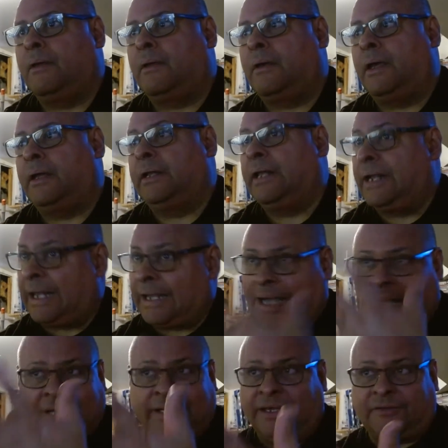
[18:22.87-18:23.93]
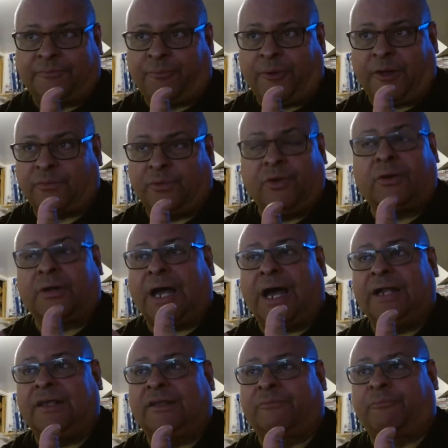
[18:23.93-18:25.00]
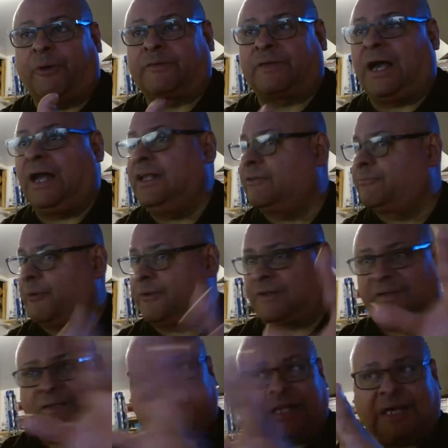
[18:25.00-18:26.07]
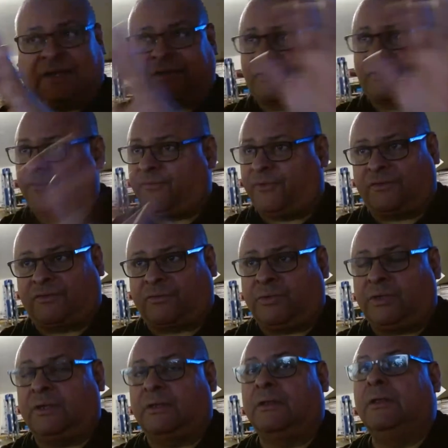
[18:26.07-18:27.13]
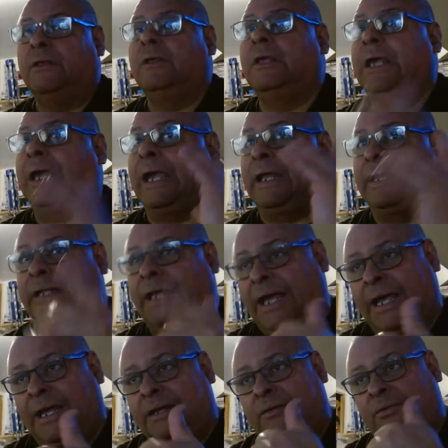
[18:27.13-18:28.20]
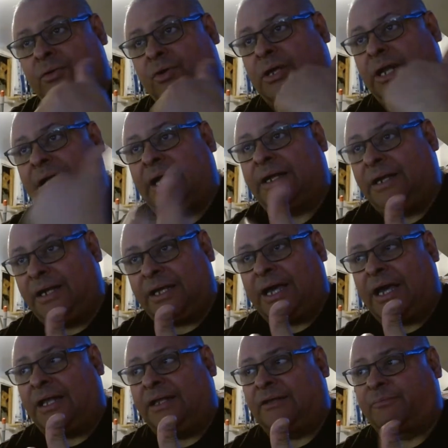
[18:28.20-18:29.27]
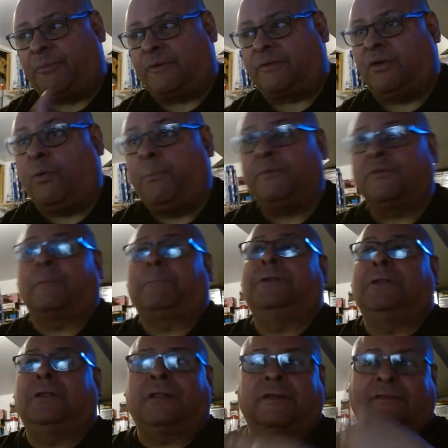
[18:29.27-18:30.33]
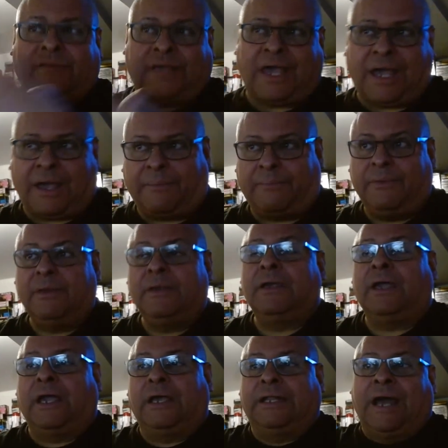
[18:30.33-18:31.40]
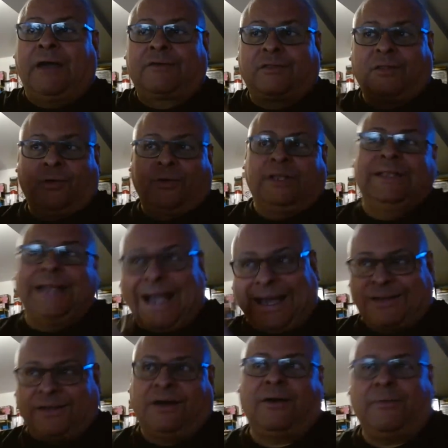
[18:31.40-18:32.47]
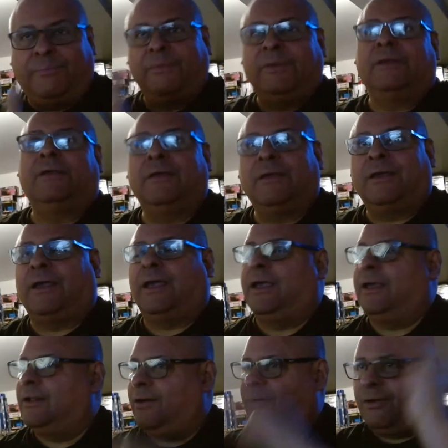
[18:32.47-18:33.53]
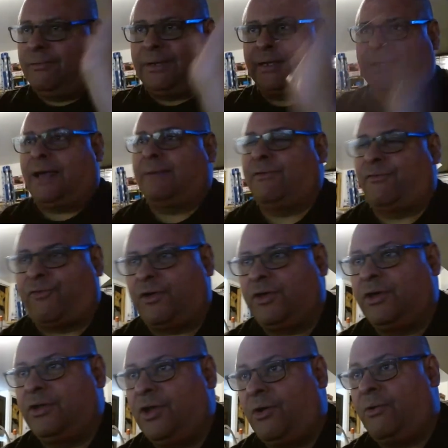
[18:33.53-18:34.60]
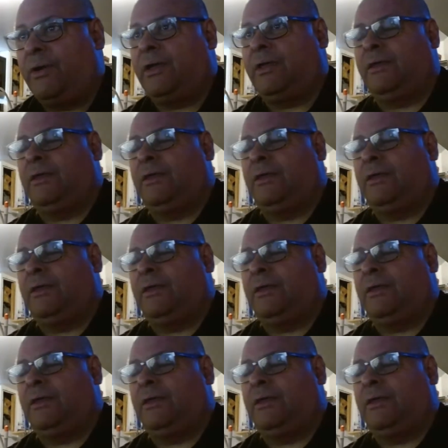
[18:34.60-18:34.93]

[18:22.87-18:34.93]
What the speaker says: then like Aliexpress, when you go to Aliexpress has a lot of stuff in the screen. And then when you click on the link on Aliexpress, it opens up another tab, and now it's loading that up. And oh my God, before you know it,